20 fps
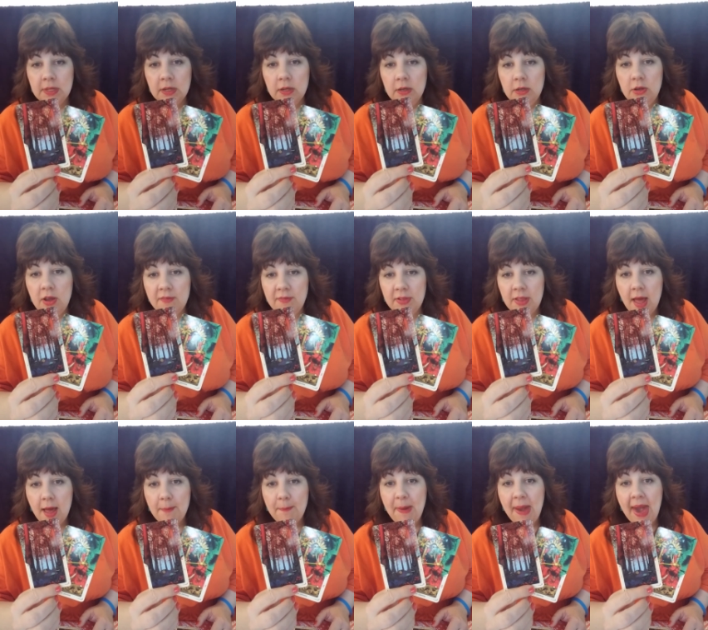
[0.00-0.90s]
You have a
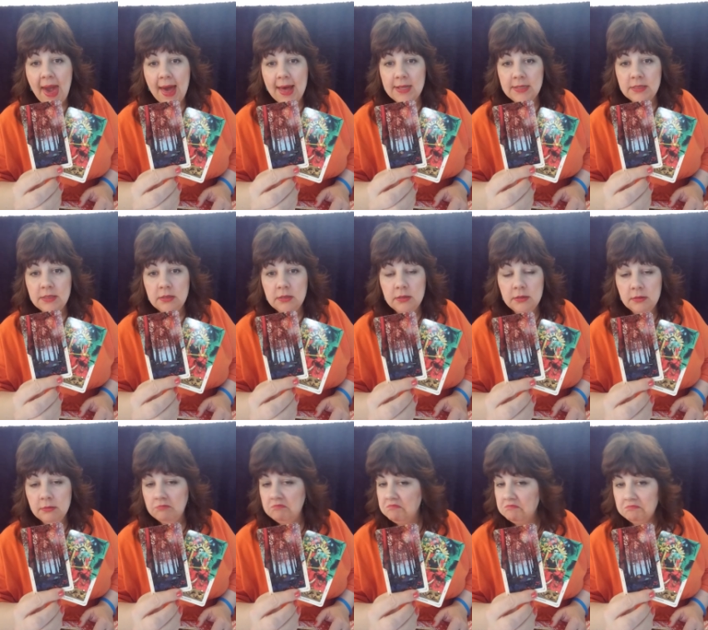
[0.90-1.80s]
lot of paths
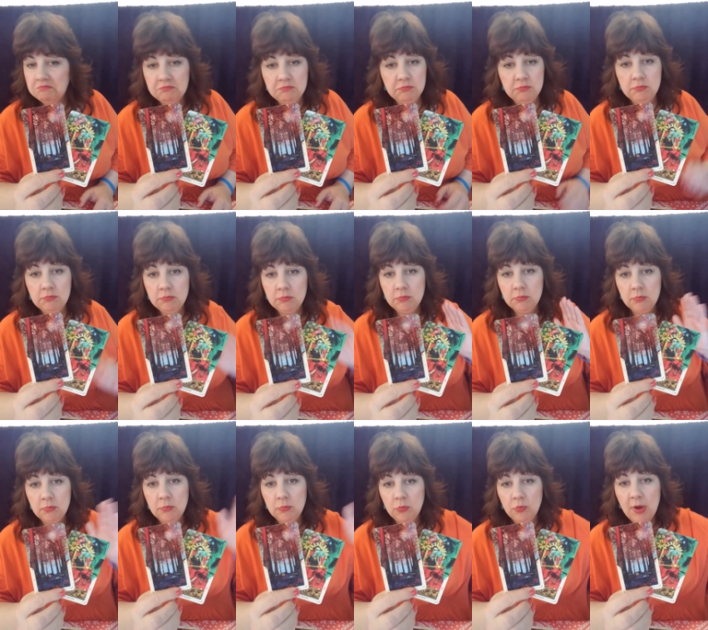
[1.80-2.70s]

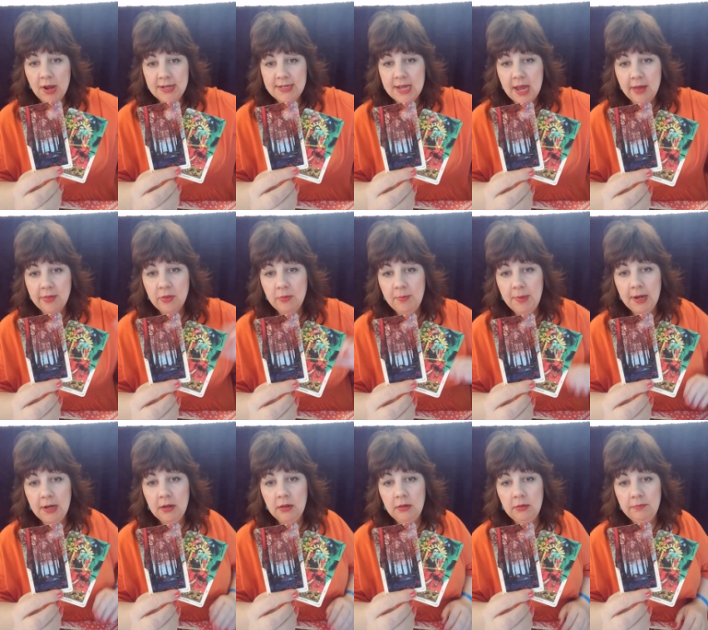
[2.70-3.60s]
right down the
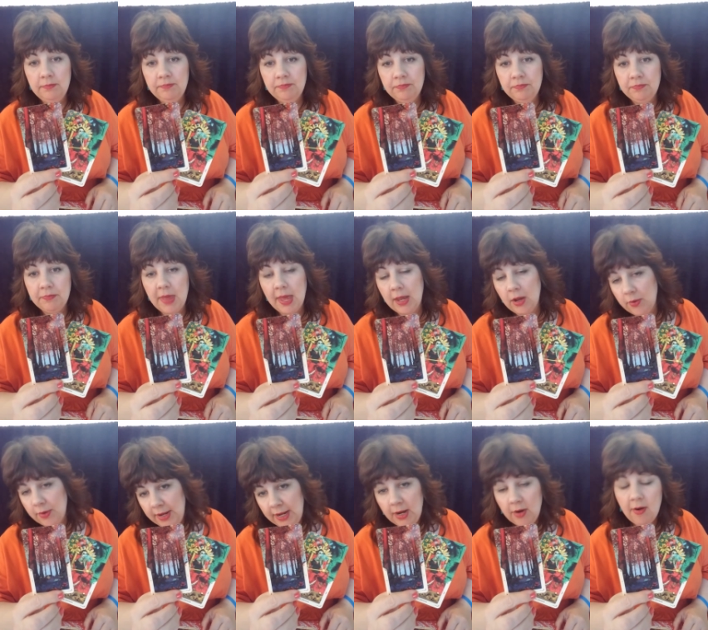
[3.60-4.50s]
middle. I can go
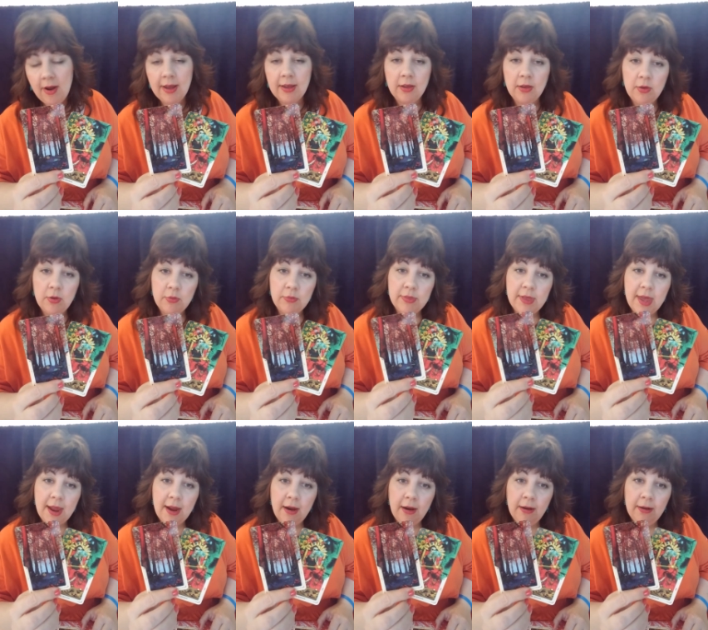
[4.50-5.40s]
here, I can go
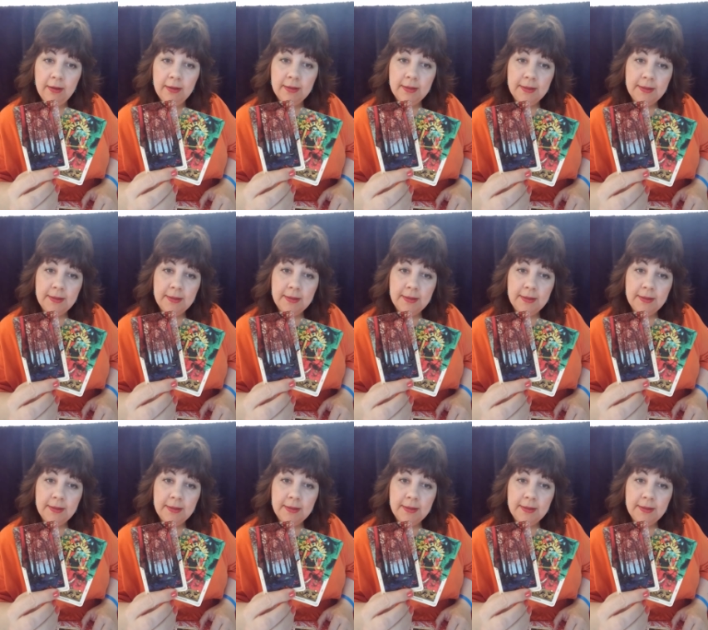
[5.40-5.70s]
there.